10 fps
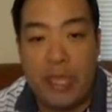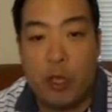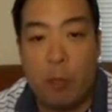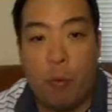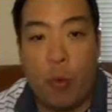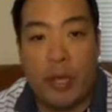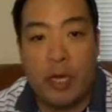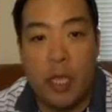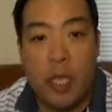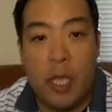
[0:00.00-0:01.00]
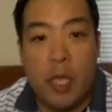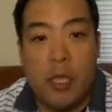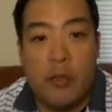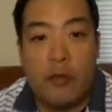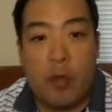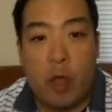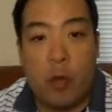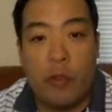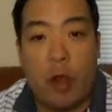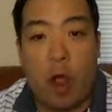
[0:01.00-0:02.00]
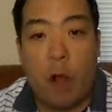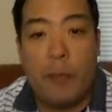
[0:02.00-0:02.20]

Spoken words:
Eagle Point. So there are